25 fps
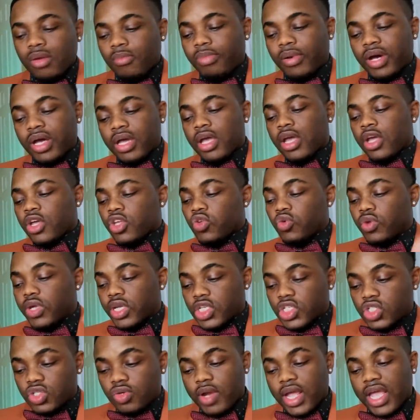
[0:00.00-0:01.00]
But you
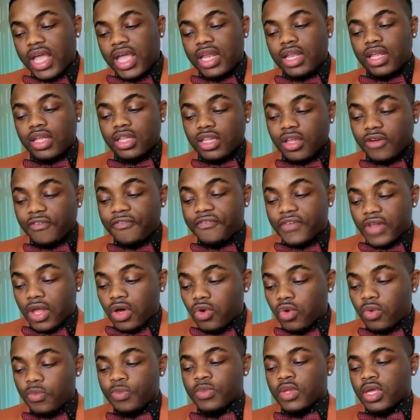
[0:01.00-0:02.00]
could trade the
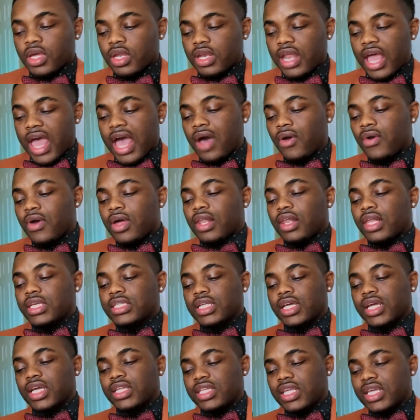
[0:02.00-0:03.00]
float. Now,
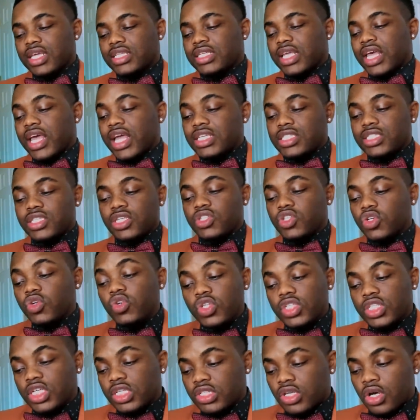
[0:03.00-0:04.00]
let's look at this.
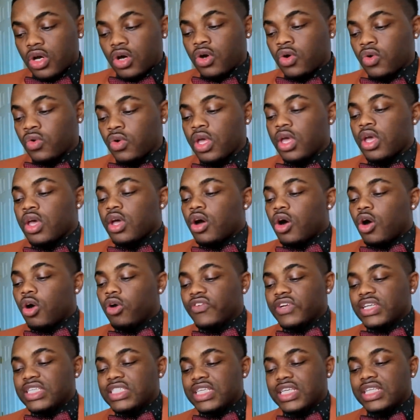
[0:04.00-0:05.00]
Institutions own
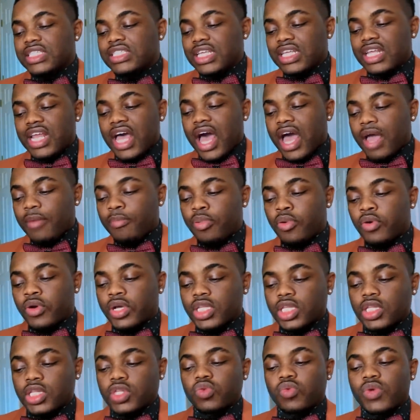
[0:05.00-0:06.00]
over
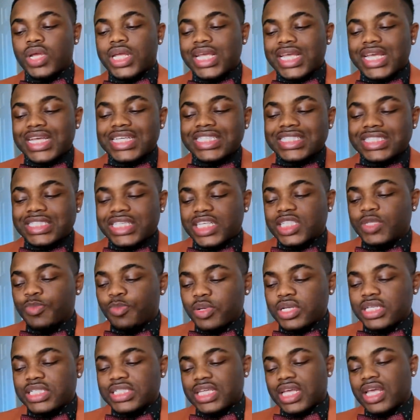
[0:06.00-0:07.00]

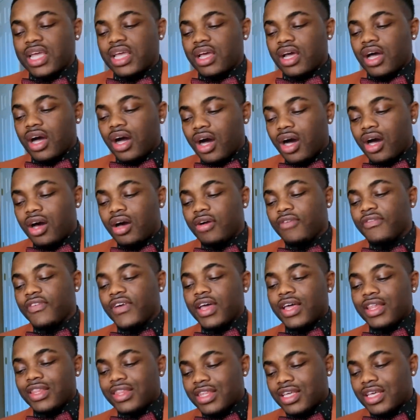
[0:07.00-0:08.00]
69.36% of
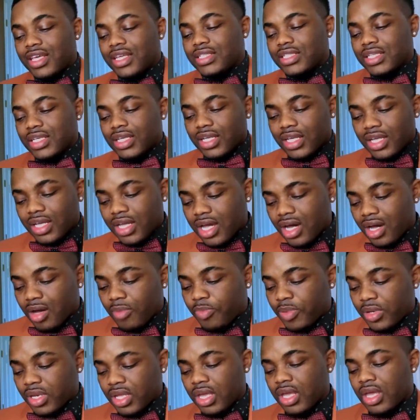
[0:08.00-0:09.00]
this
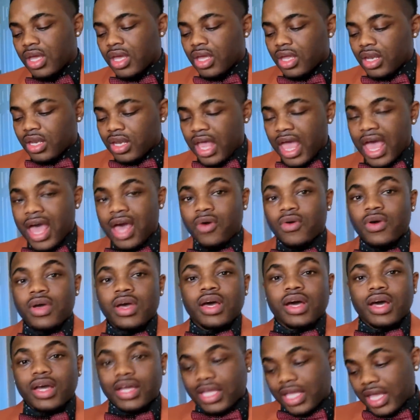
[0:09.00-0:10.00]
company. Now,
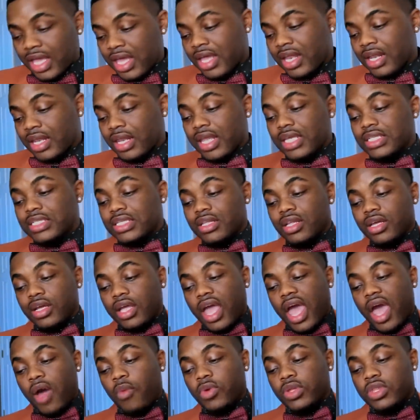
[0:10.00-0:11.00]
again, let's
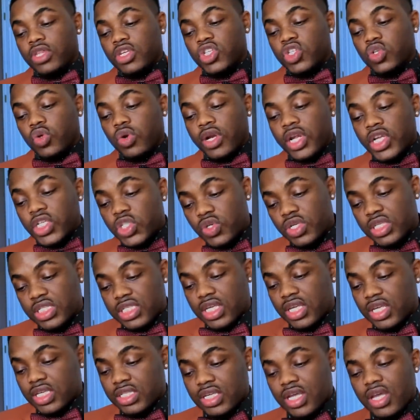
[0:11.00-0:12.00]
look at what the short interest
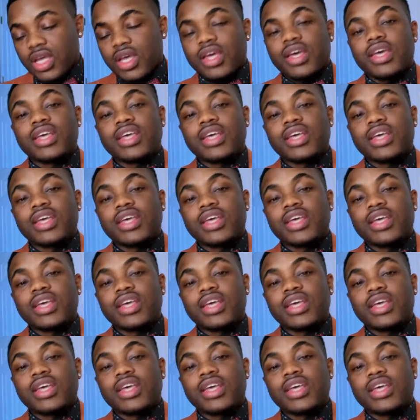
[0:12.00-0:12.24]
is.